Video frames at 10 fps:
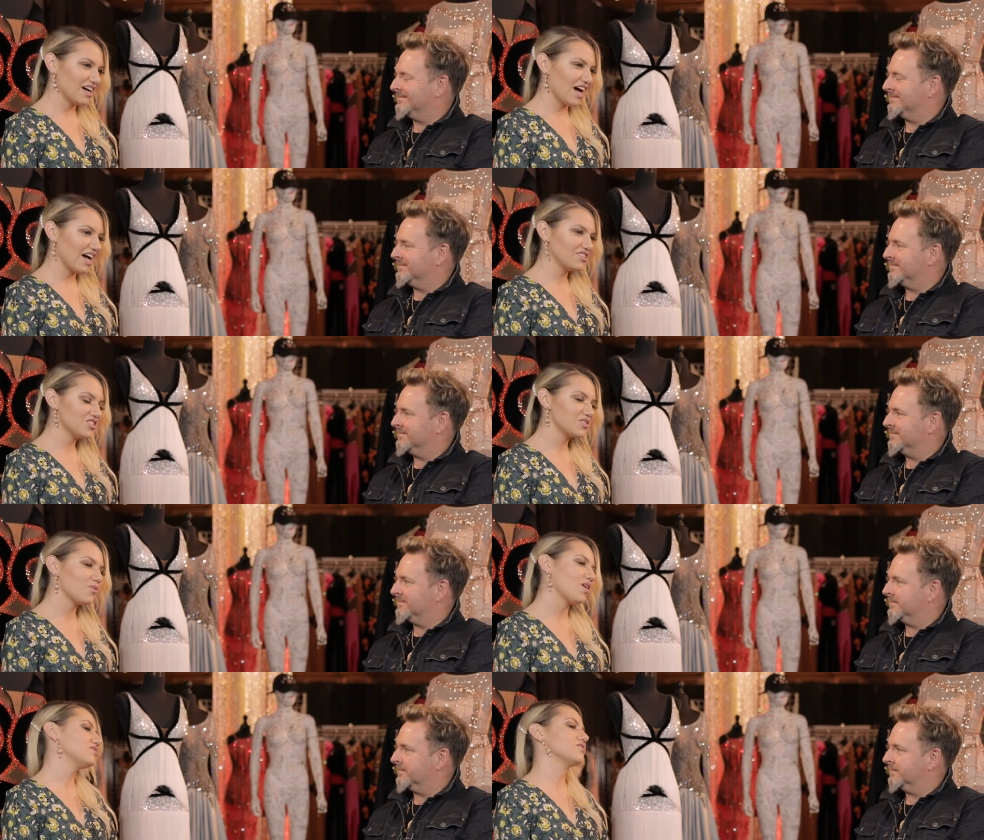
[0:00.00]
Speaker 1: I just
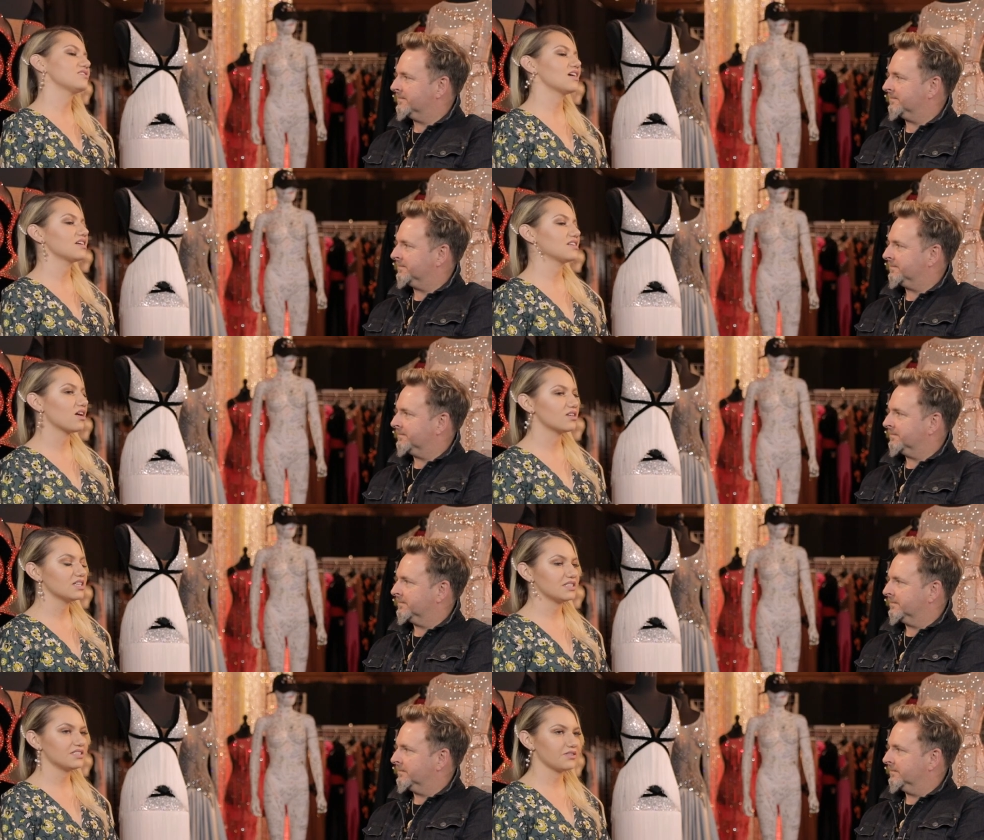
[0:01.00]
want to start our
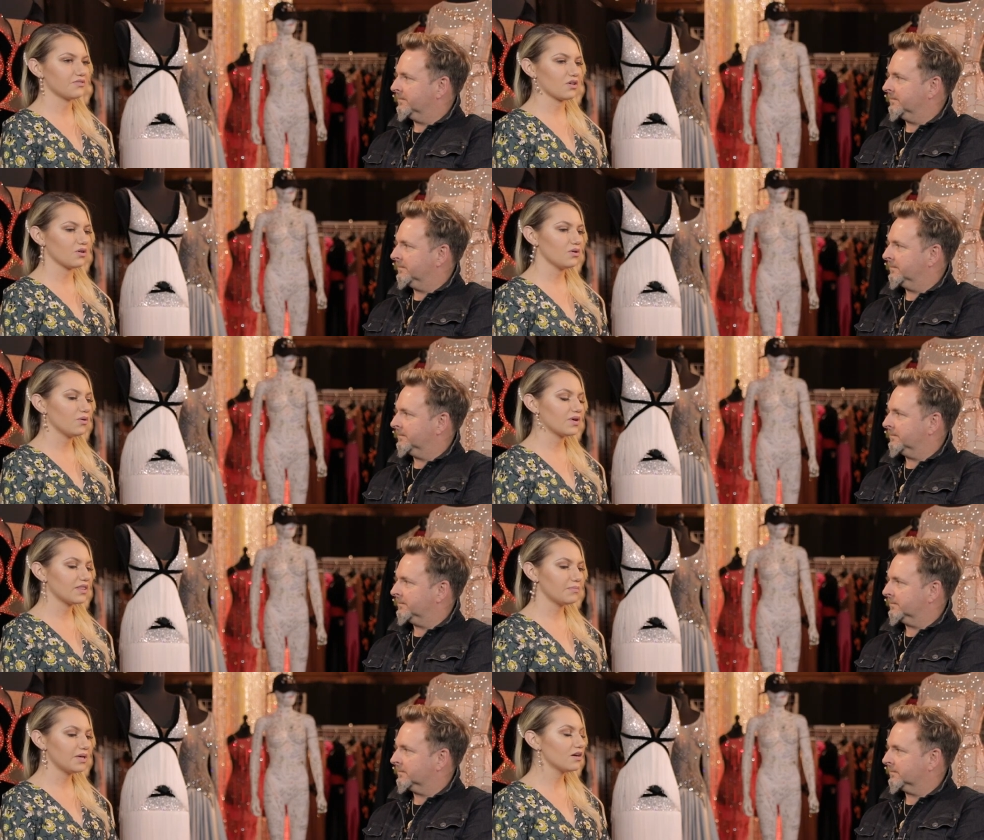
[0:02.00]
interview
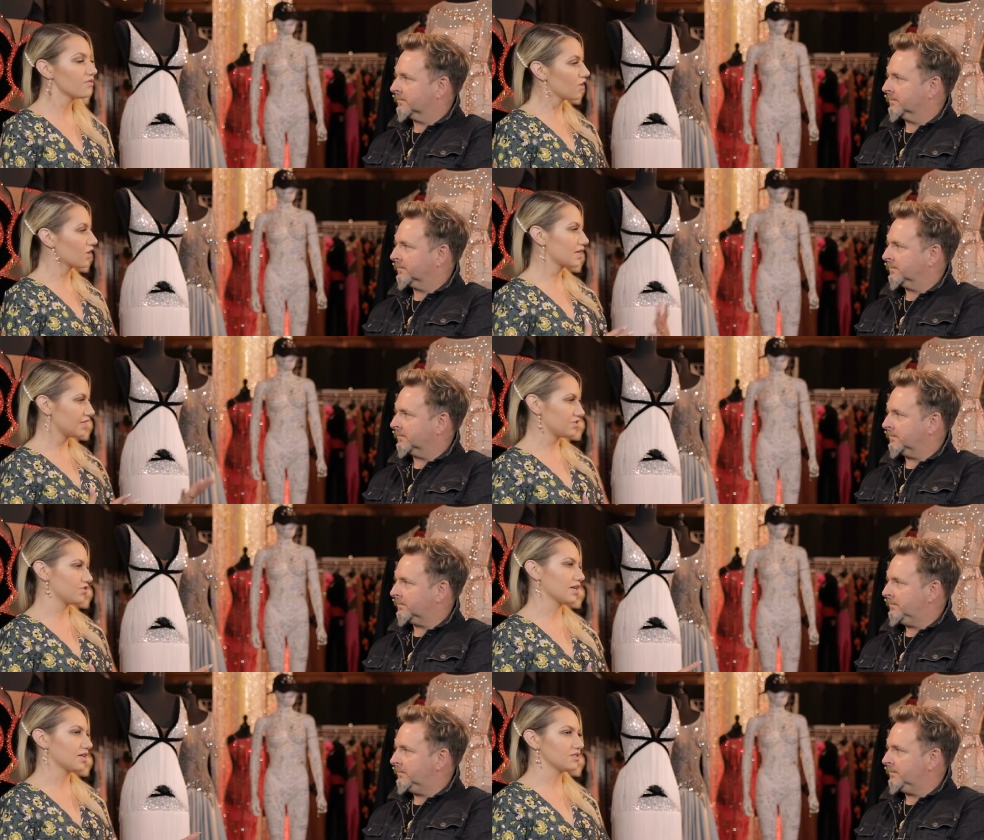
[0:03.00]
with a bit of your
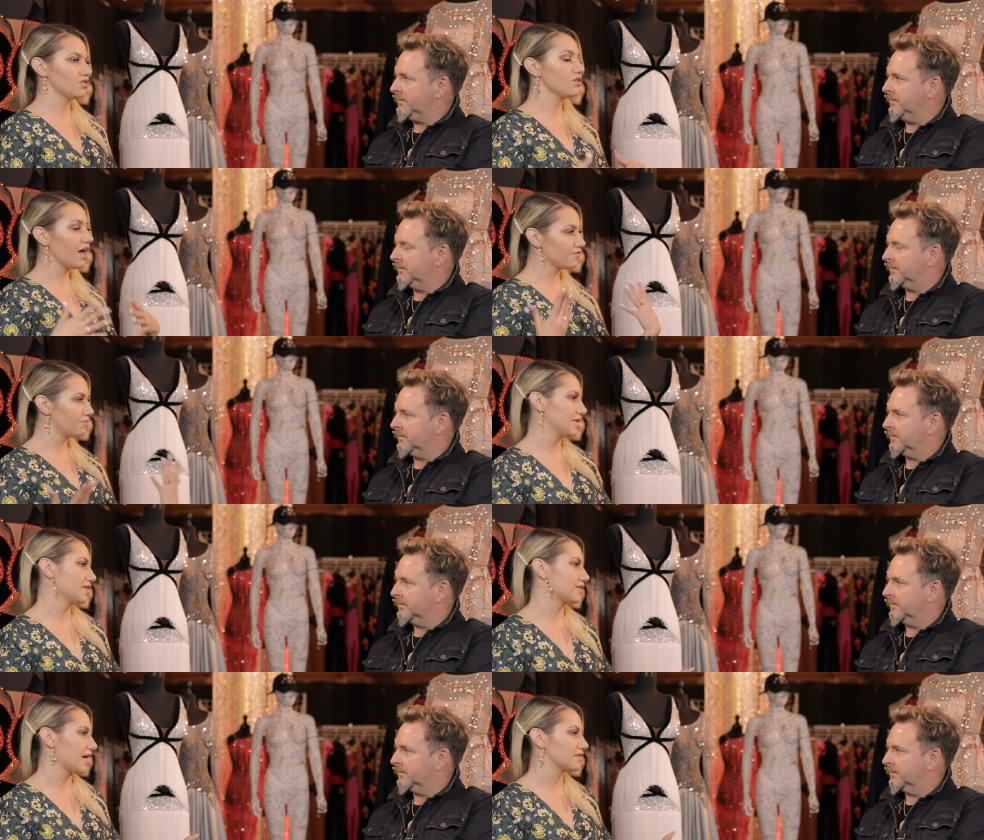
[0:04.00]
history because you have been
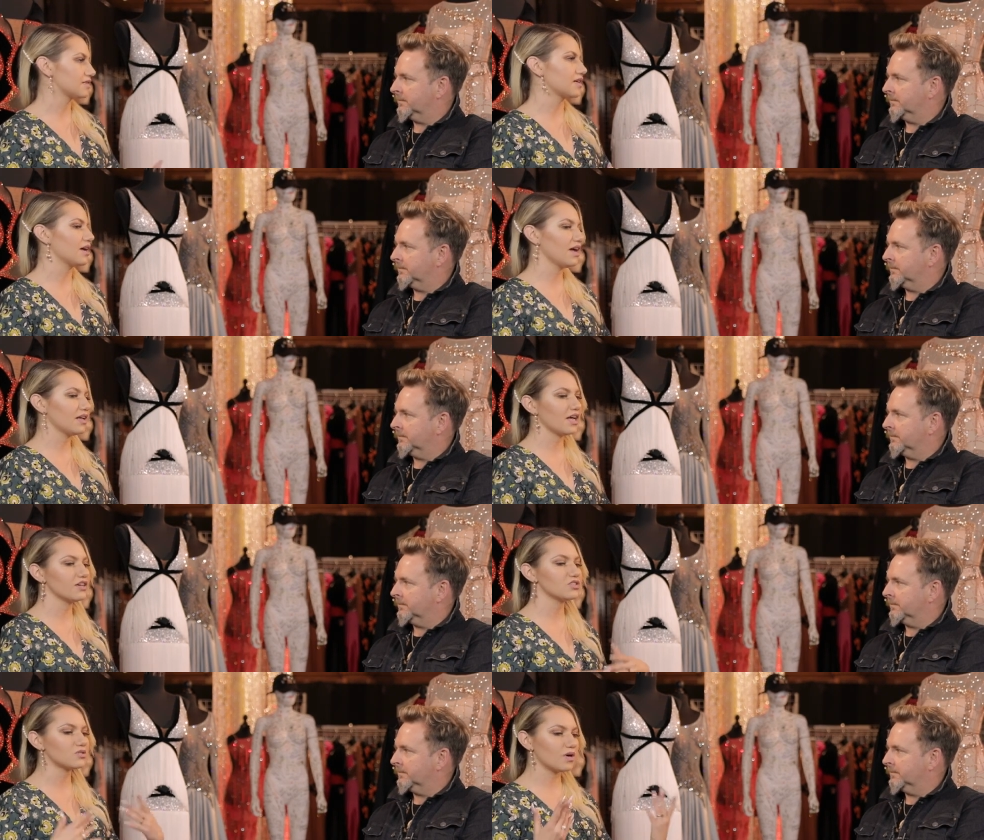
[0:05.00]
a dancer, and I
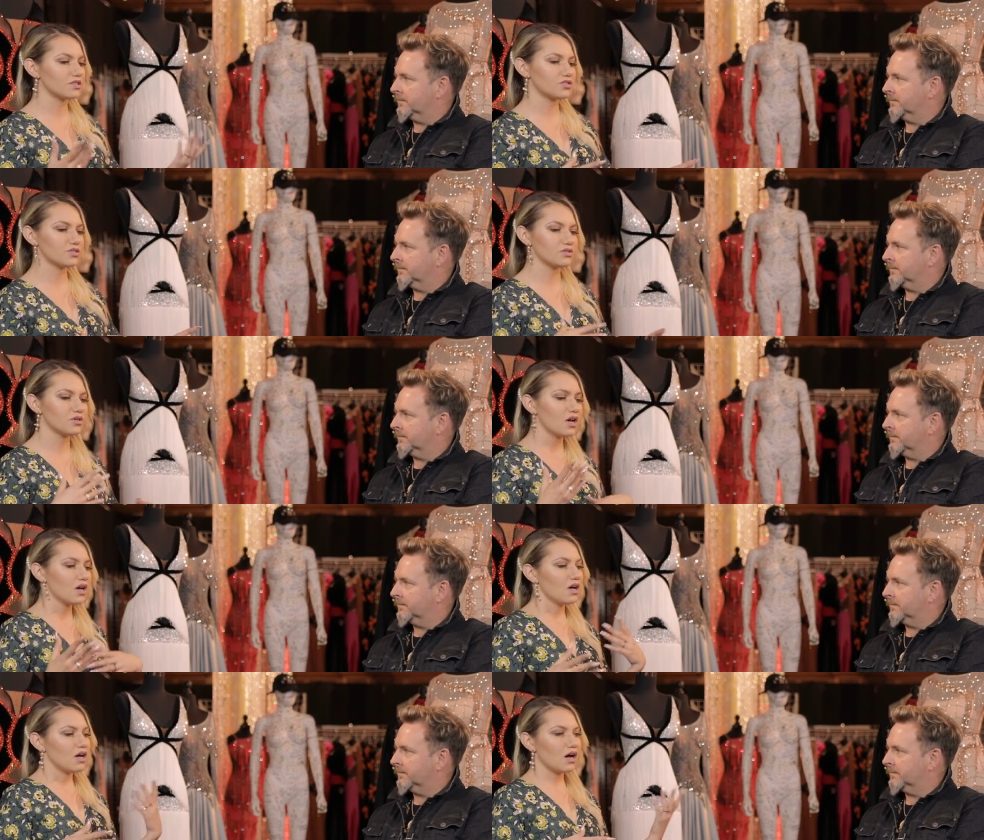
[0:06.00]
just want to
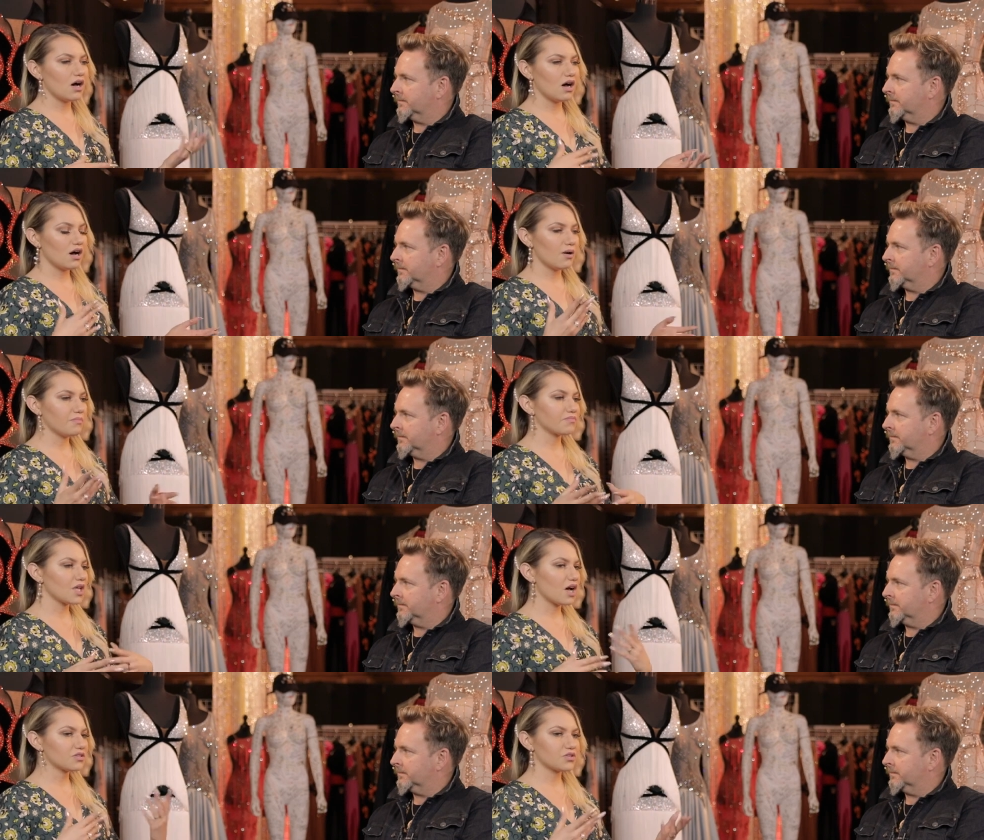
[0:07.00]
um,
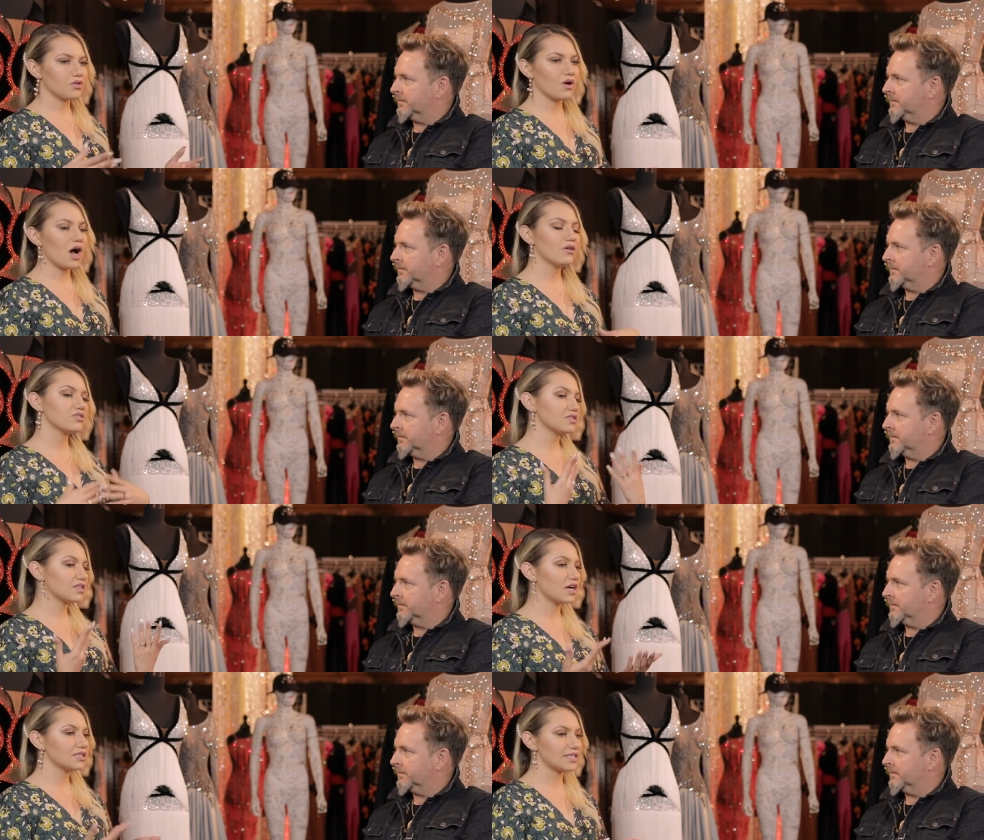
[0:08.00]
ask you how you
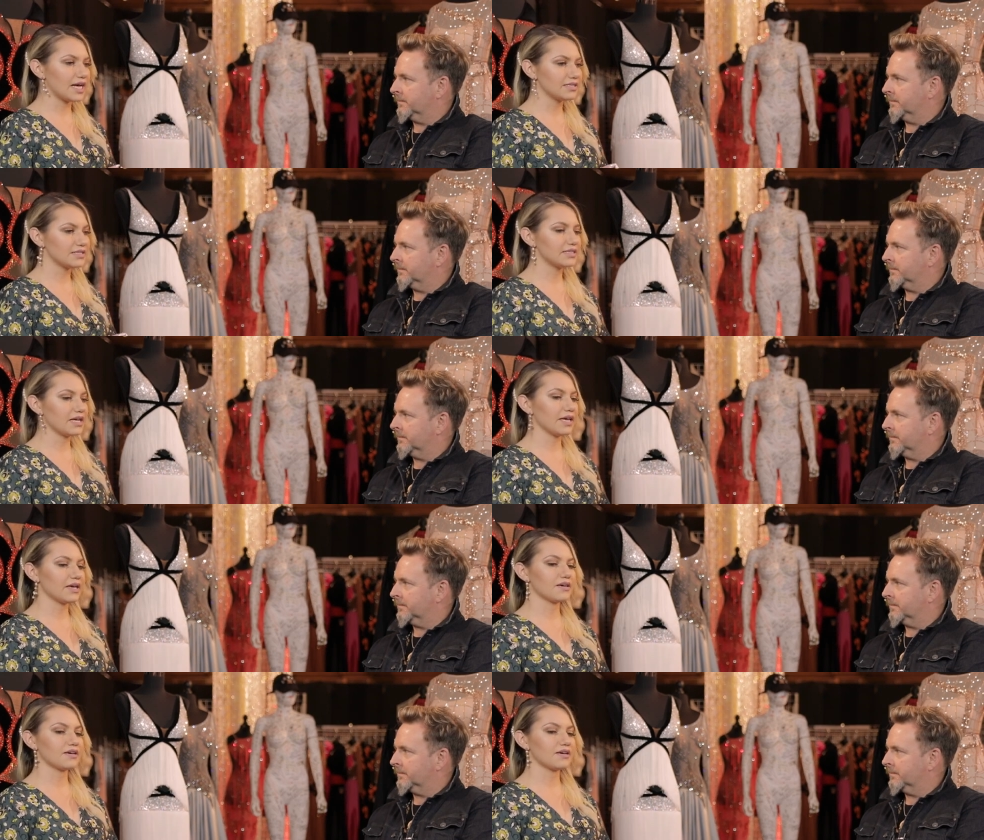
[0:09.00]
start dancing,